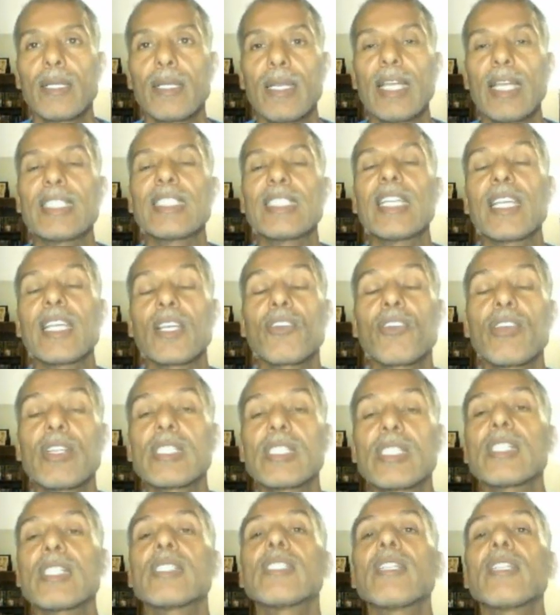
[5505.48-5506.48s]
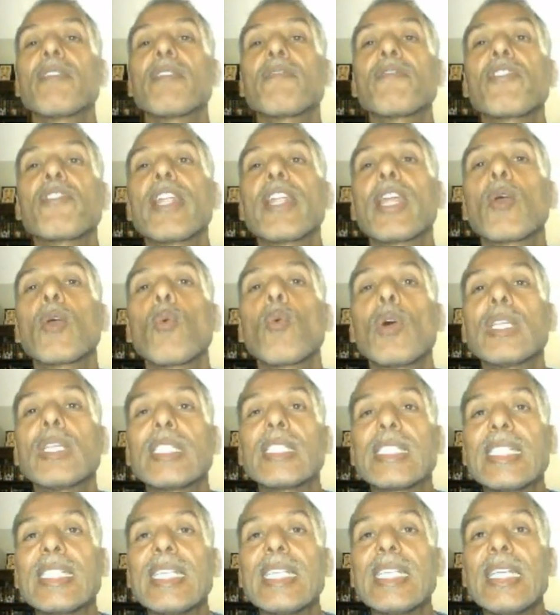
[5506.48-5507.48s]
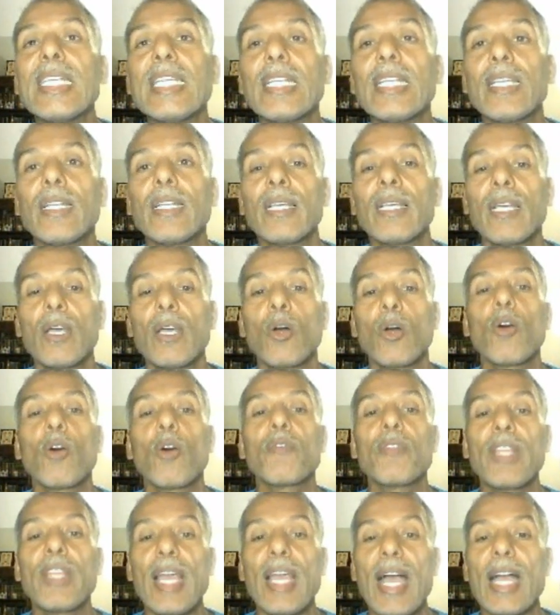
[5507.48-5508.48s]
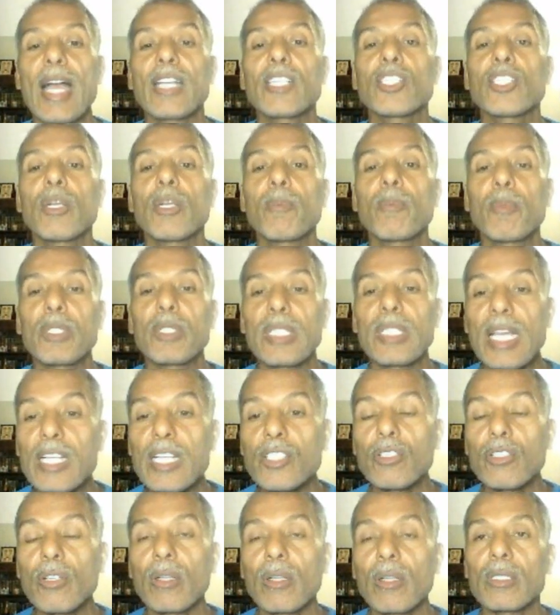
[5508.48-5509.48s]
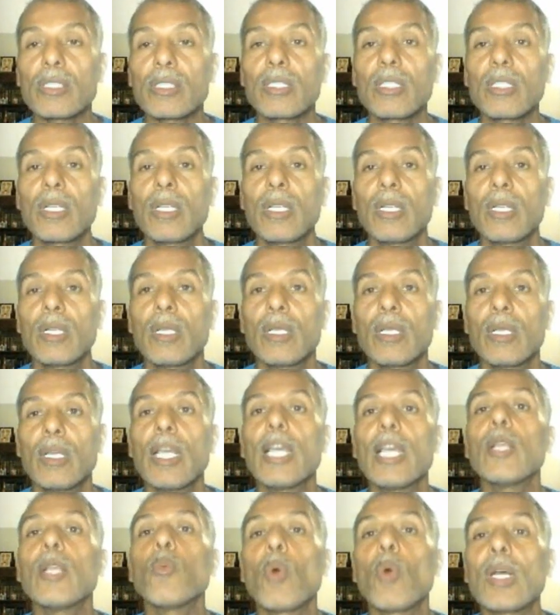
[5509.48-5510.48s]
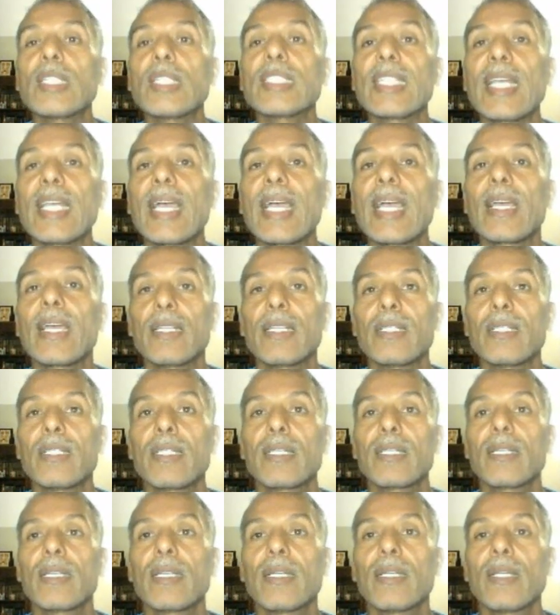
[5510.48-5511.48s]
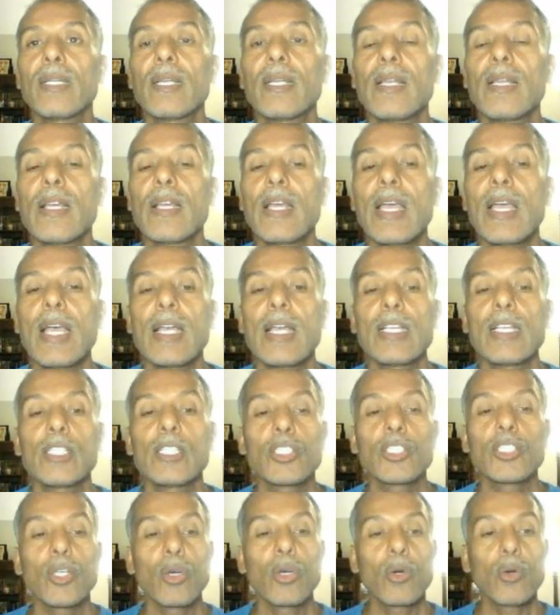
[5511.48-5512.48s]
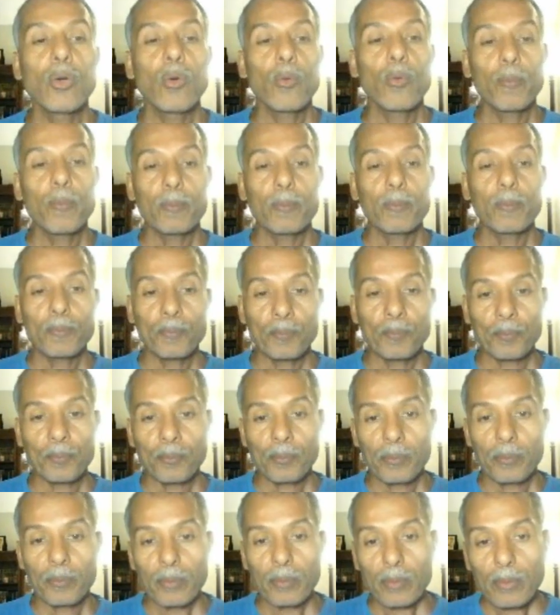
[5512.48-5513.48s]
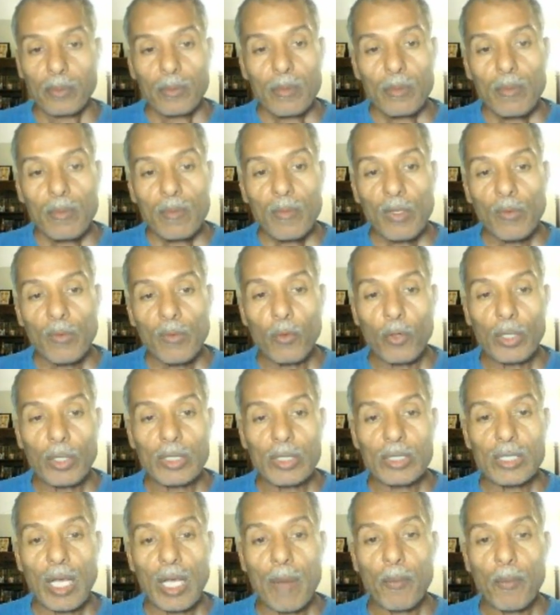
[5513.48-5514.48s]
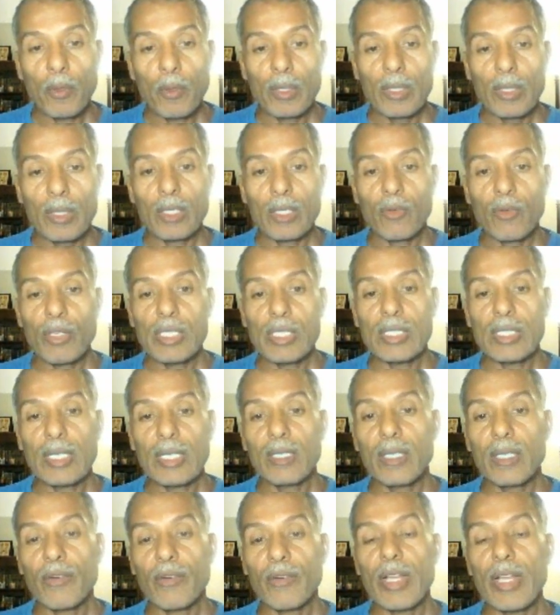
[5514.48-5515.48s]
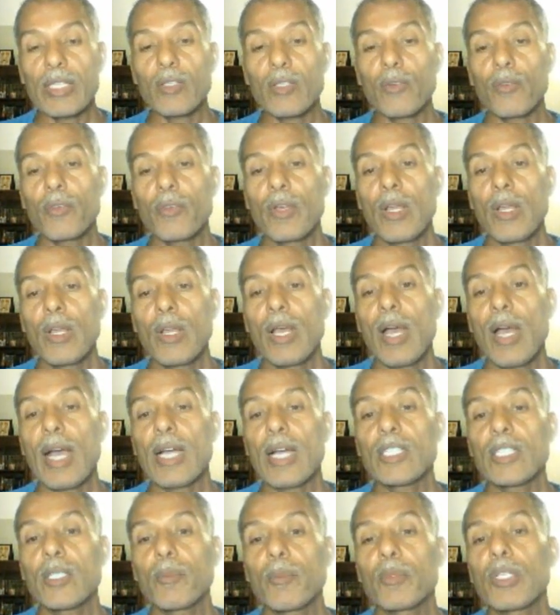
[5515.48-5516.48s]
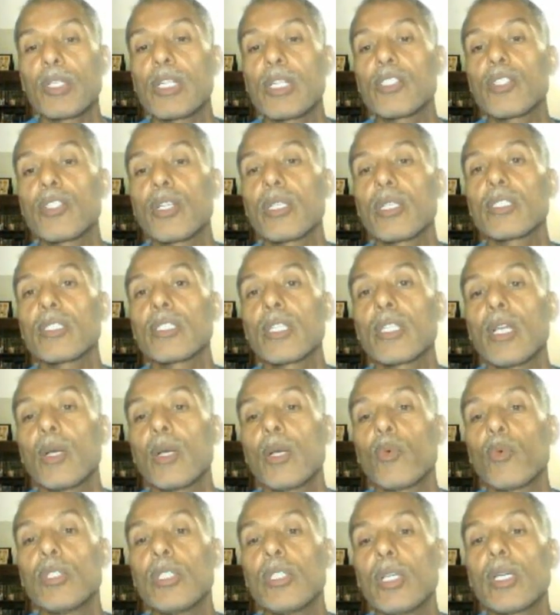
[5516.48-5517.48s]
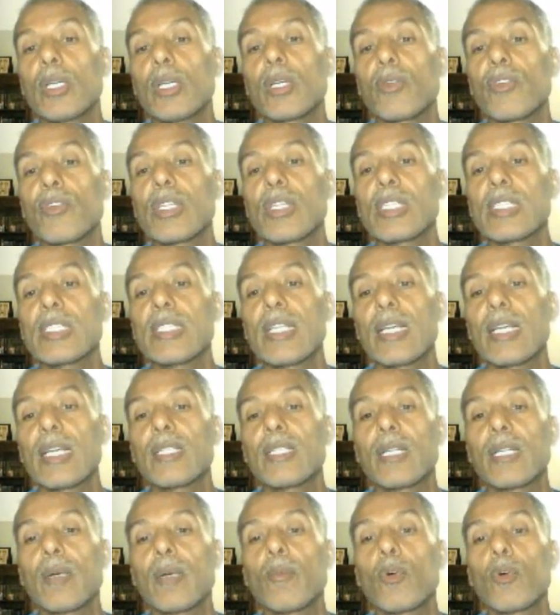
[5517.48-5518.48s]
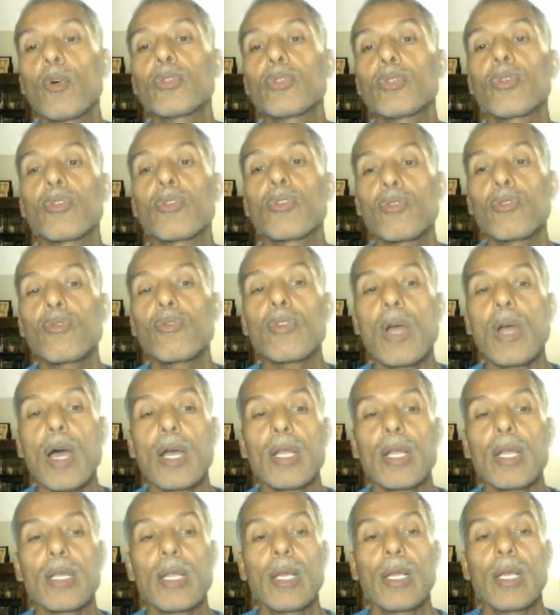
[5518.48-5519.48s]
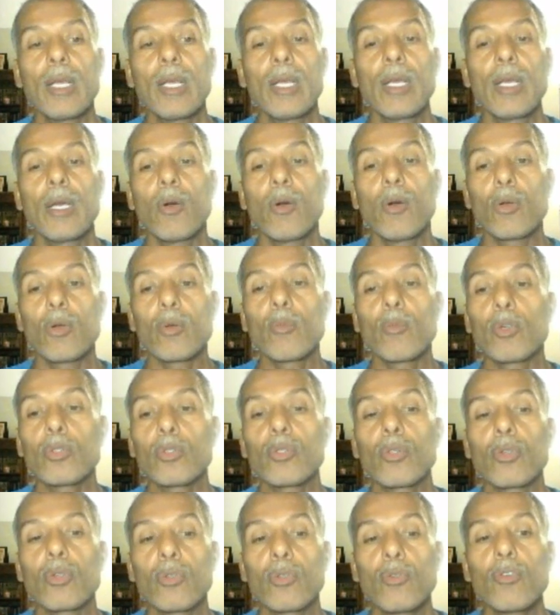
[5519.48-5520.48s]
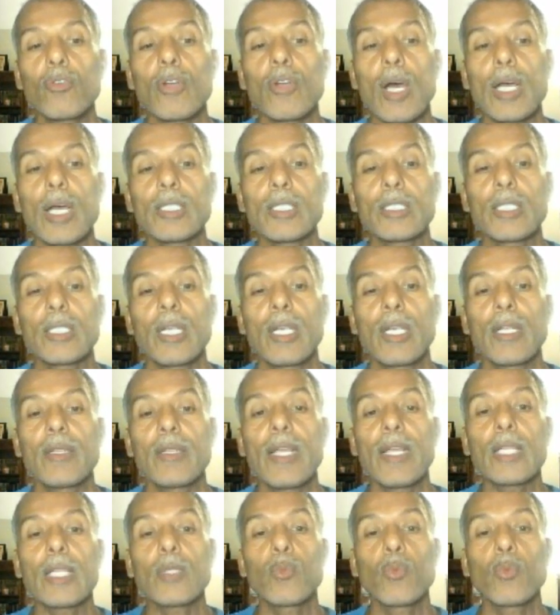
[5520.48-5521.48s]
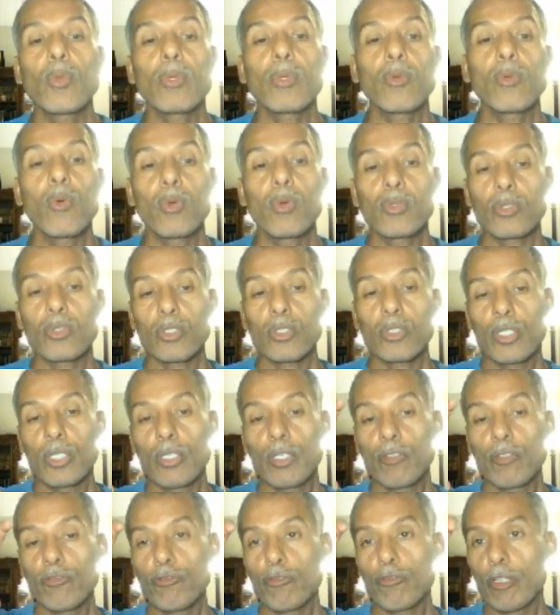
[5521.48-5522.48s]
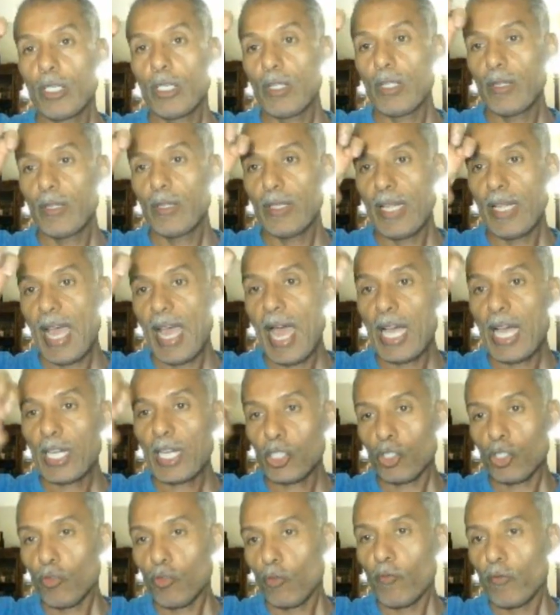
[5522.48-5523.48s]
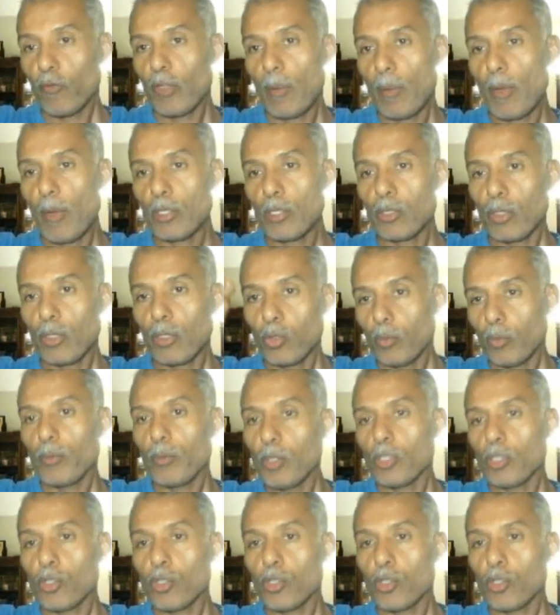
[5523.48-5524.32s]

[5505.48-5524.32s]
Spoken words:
It increases the frequency of the action potentials in 1 second. So, for example, increasing the rate of action potentials, when you increase that in a motor neuron or motor neurons, that will cause the action of the muscle to be